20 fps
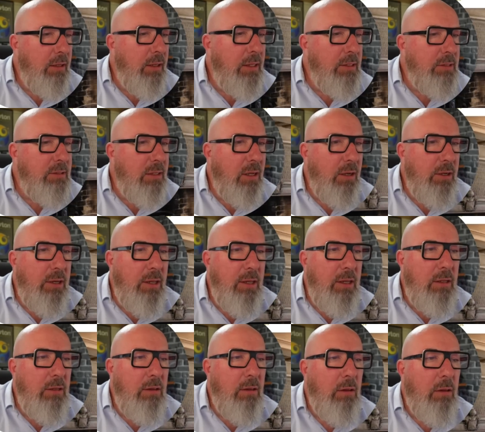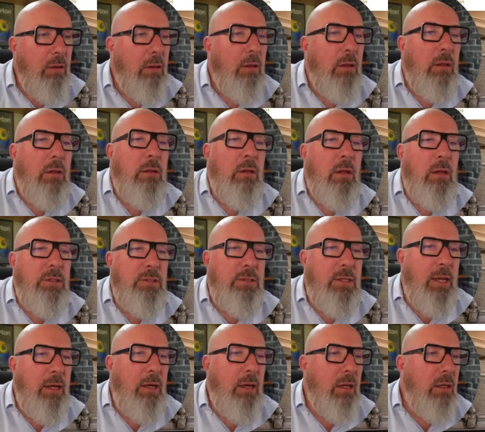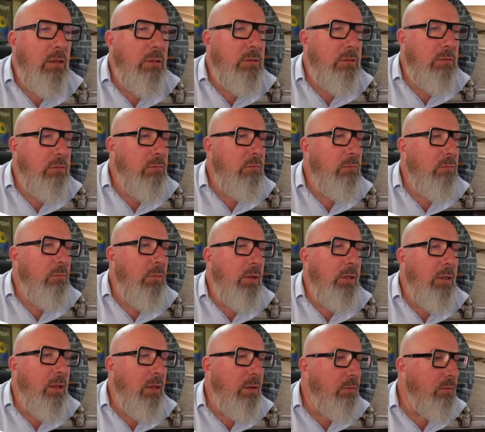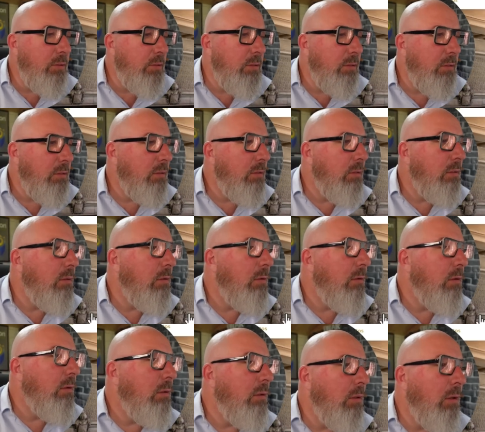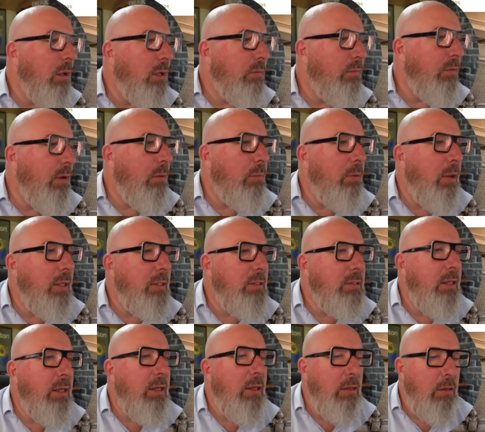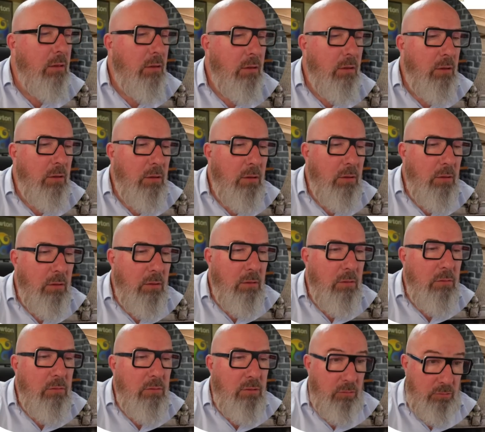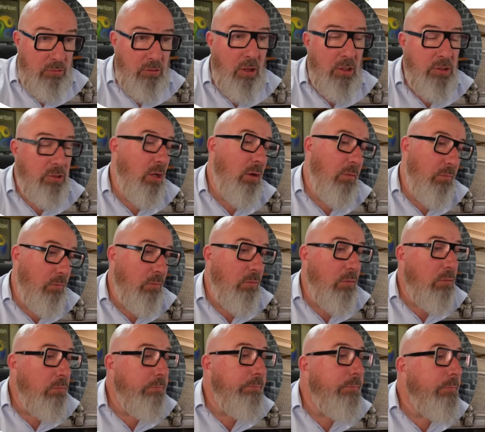Inside here, nice stained glass windows, nice fireplace there, nice hard floor.